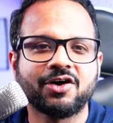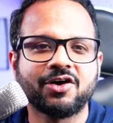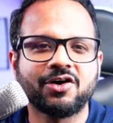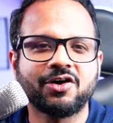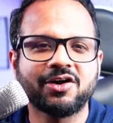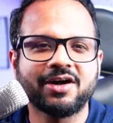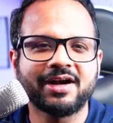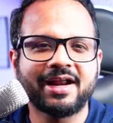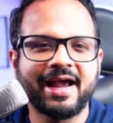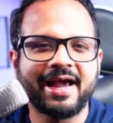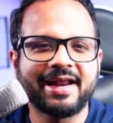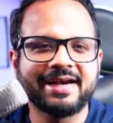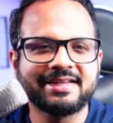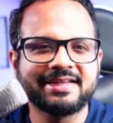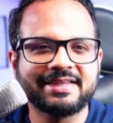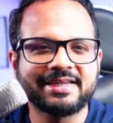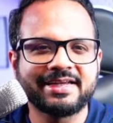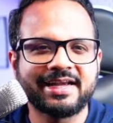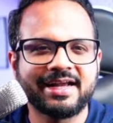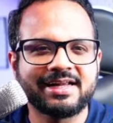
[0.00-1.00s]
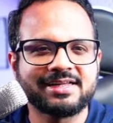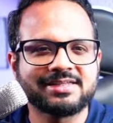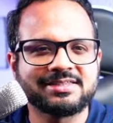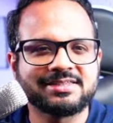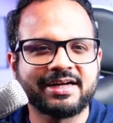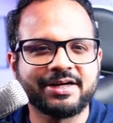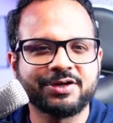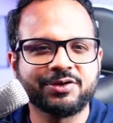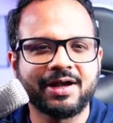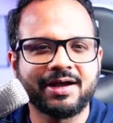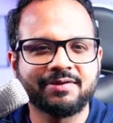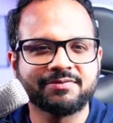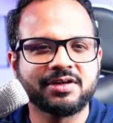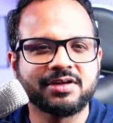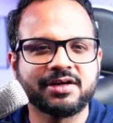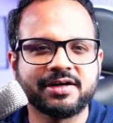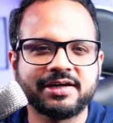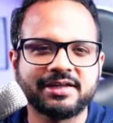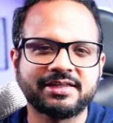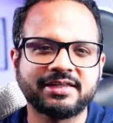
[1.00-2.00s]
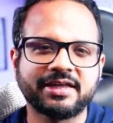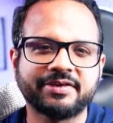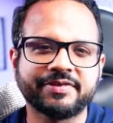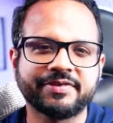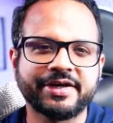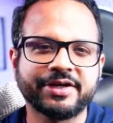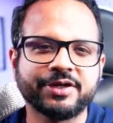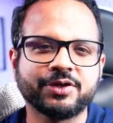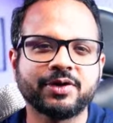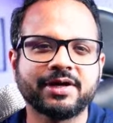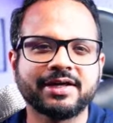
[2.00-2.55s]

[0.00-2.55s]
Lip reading: or anything else that you have learned in the video,